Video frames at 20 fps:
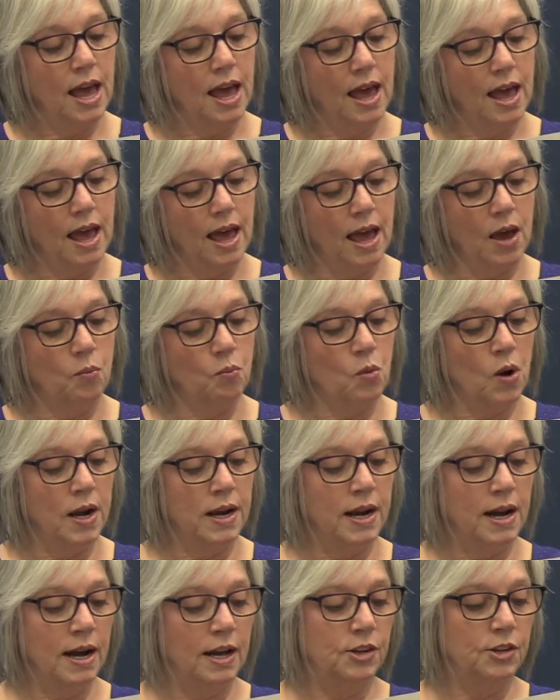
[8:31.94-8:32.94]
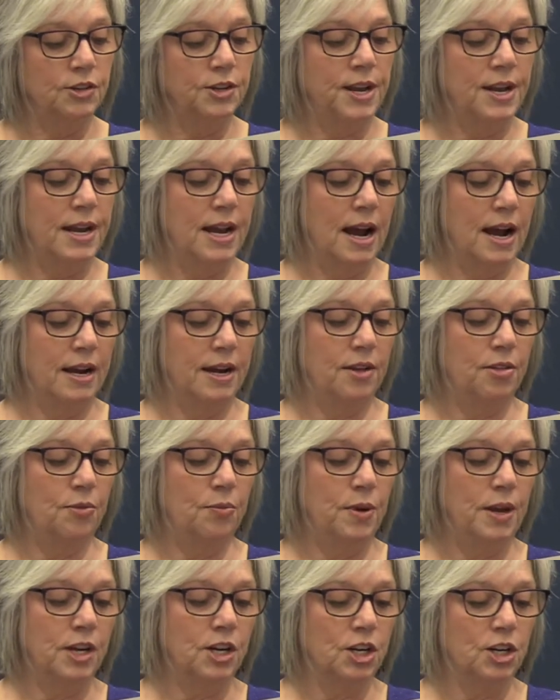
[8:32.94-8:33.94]
and
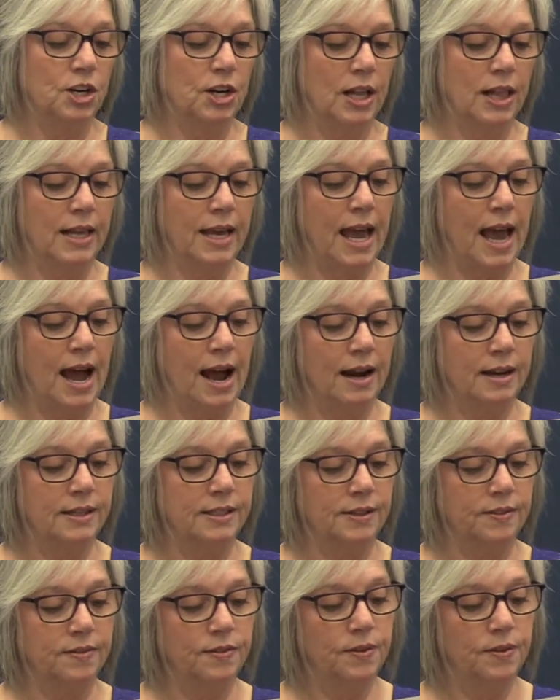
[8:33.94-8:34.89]
193 currently active.